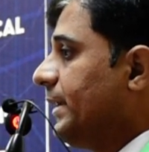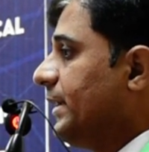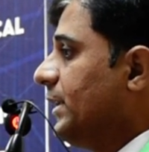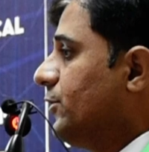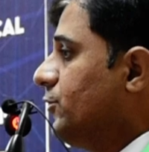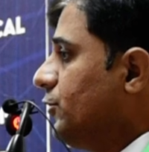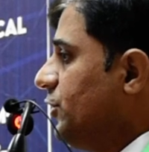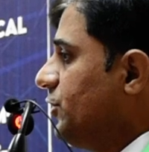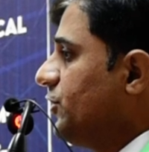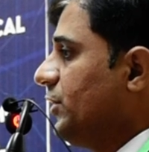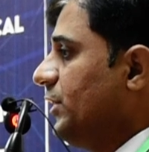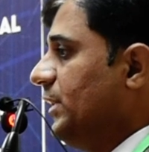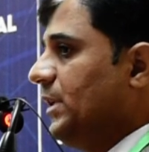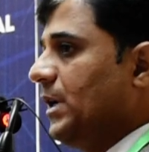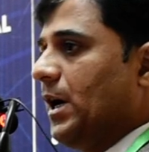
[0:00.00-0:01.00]
The
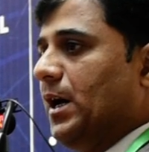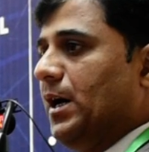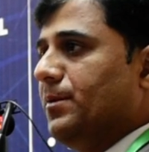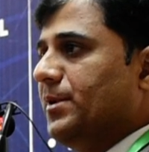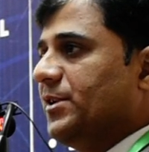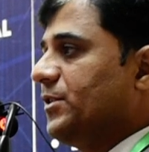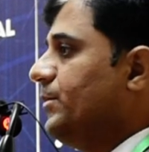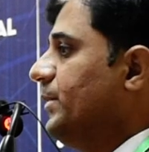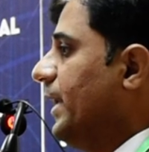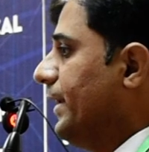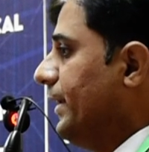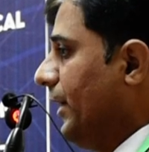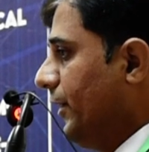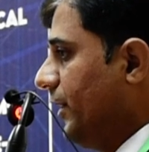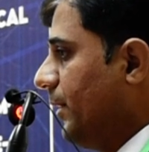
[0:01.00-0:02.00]
judiciary must be
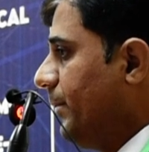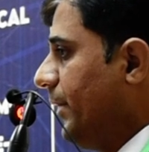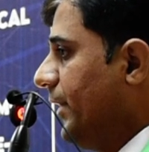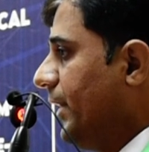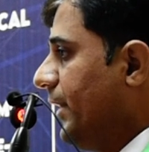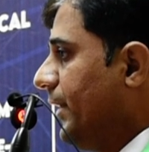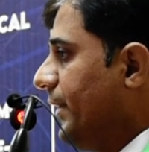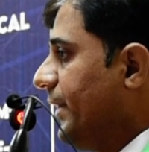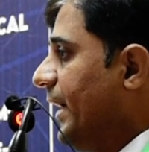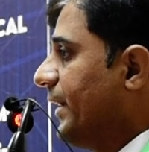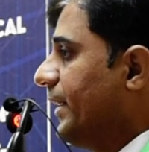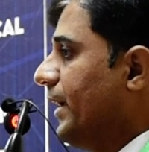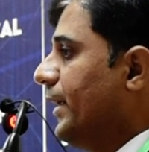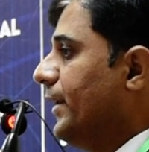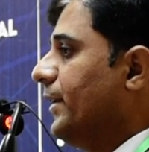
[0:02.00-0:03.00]
an independent
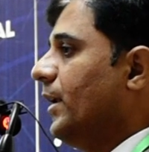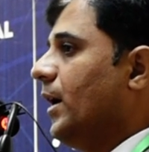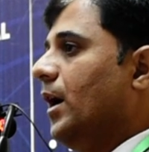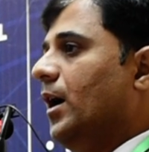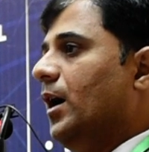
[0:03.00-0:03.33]
that can